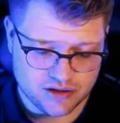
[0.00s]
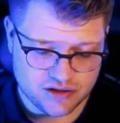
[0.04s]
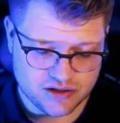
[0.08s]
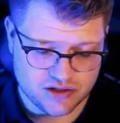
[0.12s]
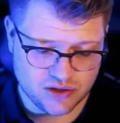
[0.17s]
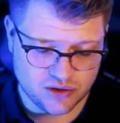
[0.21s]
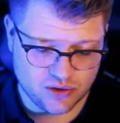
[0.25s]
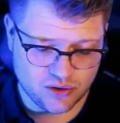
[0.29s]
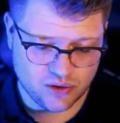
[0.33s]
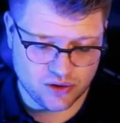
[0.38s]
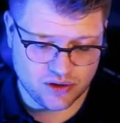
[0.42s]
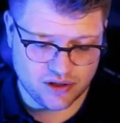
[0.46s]

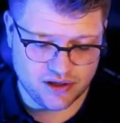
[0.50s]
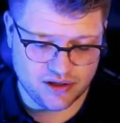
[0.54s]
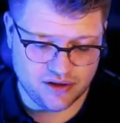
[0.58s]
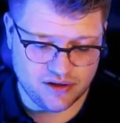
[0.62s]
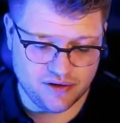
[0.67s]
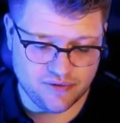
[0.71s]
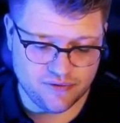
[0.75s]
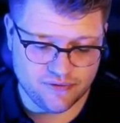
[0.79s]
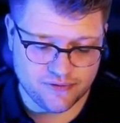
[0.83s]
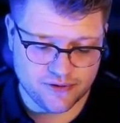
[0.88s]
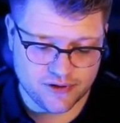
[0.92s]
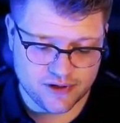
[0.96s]
So
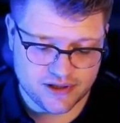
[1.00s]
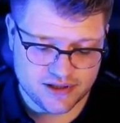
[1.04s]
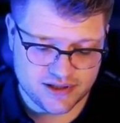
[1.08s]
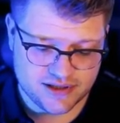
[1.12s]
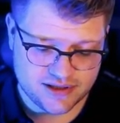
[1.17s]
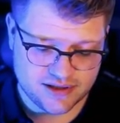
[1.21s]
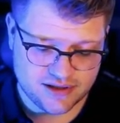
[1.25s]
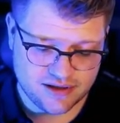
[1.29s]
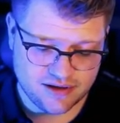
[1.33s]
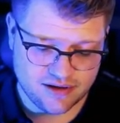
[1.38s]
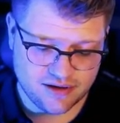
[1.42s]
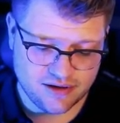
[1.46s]
in the
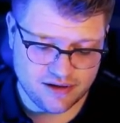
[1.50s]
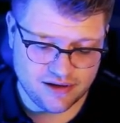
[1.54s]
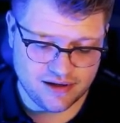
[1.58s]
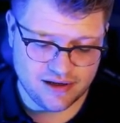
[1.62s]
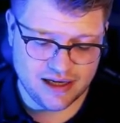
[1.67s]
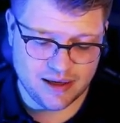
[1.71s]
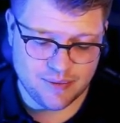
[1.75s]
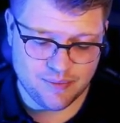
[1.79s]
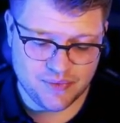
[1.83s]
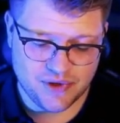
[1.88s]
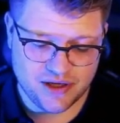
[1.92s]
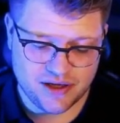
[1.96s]
first
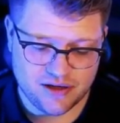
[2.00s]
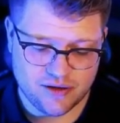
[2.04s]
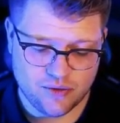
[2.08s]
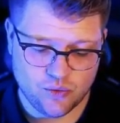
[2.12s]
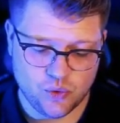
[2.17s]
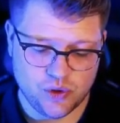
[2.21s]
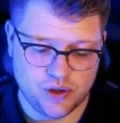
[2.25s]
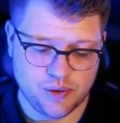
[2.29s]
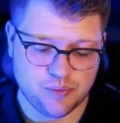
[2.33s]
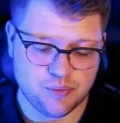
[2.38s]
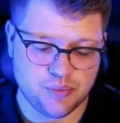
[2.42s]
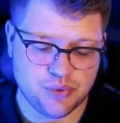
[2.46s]
lambda
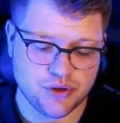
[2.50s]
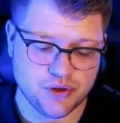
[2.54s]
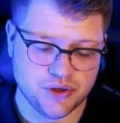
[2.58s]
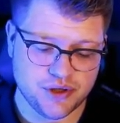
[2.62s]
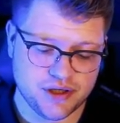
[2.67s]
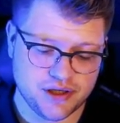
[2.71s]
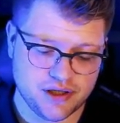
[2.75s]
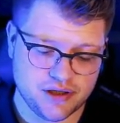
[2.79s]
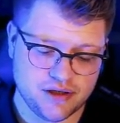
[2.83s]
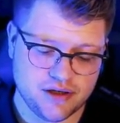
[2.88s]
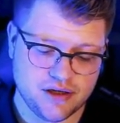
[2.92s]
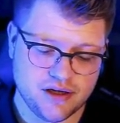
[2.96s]
we
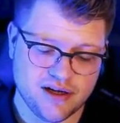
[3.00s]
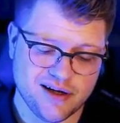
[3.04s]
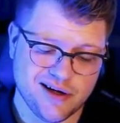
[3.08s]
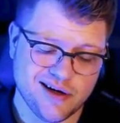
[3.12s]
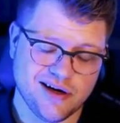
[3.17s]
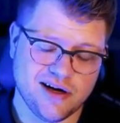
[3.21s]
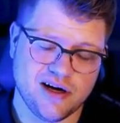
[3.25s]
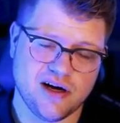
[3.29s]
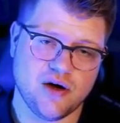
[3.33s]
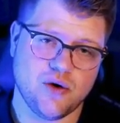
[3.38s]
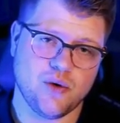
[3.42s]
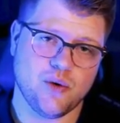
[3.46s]
put in
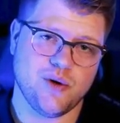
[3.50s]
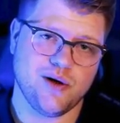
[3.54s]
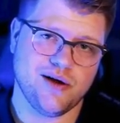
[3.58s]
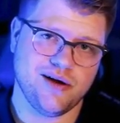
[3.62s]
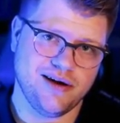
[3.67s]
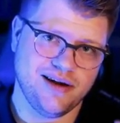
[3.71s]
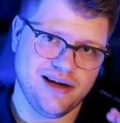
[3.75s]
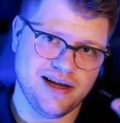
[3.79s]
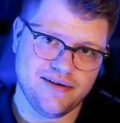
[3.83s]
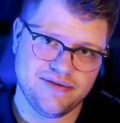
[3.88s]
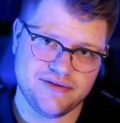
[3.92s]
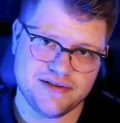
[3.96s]
our
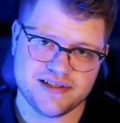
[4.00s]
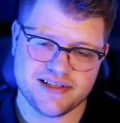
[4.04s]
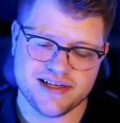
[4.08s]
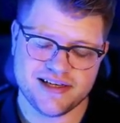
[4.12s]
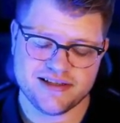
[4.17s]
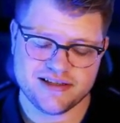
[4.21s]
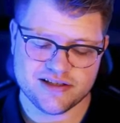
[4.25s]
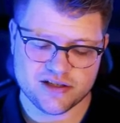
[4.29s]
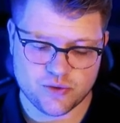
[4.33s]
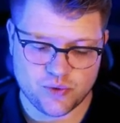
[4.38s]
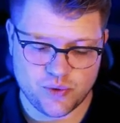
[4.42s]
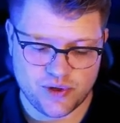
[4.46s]
left
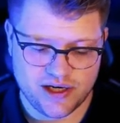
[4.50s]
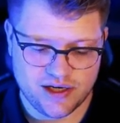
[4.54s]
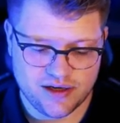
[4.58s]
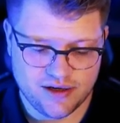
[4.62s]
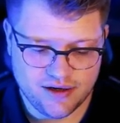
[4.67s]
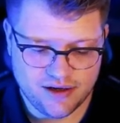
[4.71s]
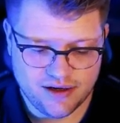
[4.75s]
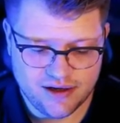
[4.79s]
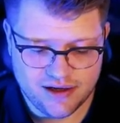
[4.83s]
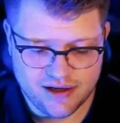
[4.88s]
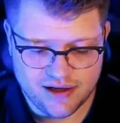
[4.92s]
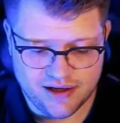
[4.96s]
side
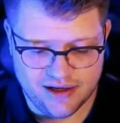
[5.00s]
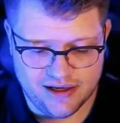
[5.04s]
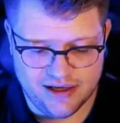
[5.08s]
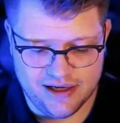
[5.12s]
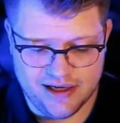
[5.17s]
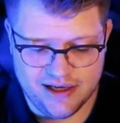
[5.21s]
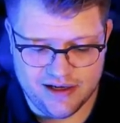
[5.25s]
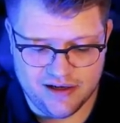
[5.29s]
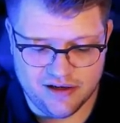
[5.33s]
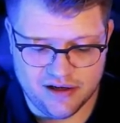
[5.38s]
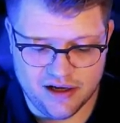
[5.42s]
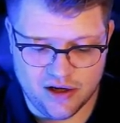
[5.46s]
screen,
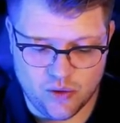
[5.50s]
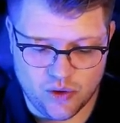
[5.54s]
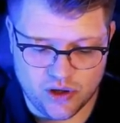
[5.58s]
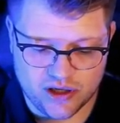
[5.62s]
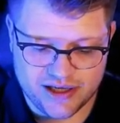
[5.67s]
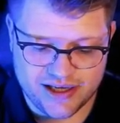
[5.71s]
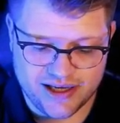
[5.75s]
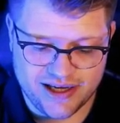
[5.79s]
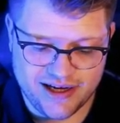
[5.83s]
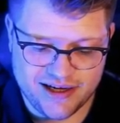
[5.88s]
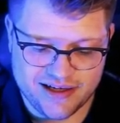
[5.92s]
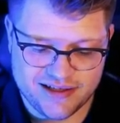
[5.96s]
and in our
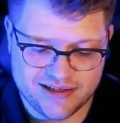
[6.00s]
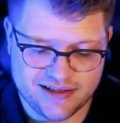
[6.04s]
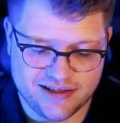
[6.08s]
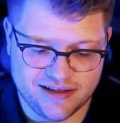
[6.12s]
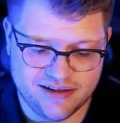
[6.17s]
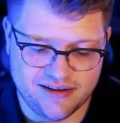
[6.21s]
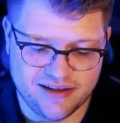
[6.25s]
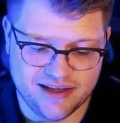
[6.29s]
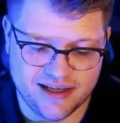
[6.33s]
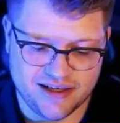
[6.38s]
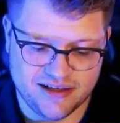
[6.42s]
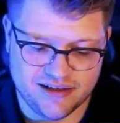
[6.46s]
case
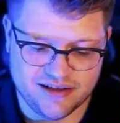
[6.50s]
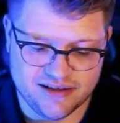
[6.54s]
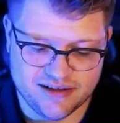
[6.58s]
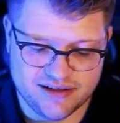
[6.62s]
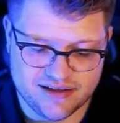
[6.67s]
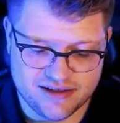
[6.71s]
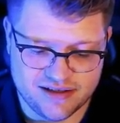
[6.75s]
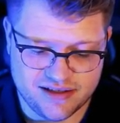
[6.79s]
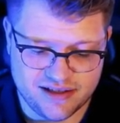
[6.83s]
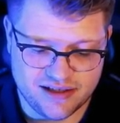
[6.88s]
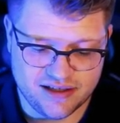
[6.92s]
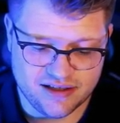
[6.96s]
that
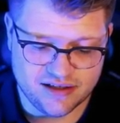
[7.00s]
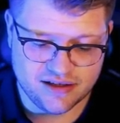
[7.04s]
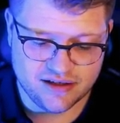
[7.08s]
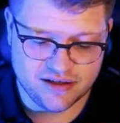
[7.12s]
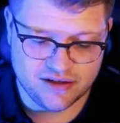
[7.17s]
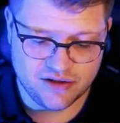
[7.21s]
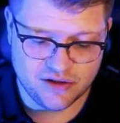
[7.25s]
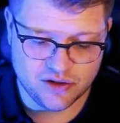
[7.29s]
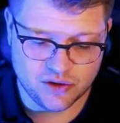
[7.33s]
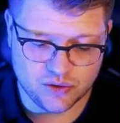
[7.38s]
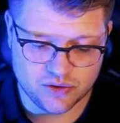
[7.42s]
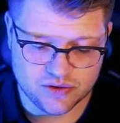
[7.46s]
is the
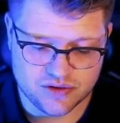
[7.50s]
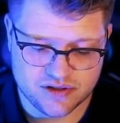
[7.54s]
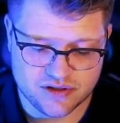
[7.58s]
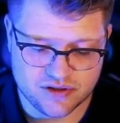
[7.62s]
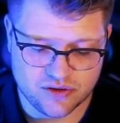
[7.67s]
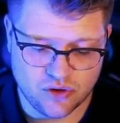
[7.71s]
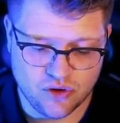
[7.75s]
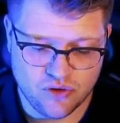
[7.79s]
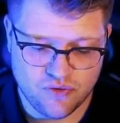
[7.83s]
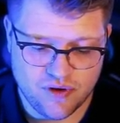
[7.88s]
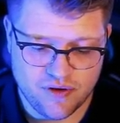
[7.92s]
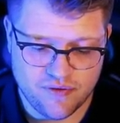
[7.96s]

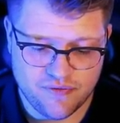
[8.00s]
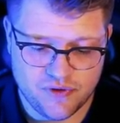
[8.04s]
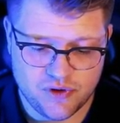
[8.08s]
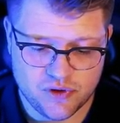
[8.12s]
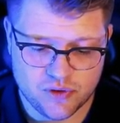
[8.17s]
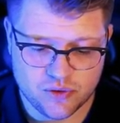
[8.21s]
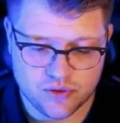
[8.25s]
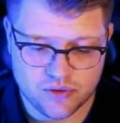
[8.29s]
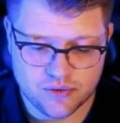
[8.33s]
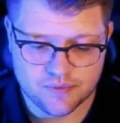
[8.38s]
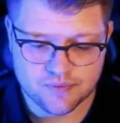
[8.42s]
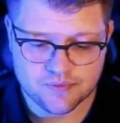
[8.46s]
nodes
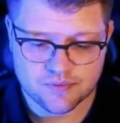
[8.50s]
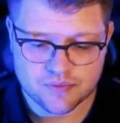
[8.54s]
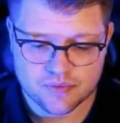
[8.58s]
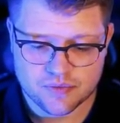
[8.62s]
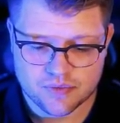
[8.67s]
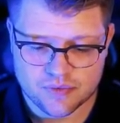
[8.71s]
overview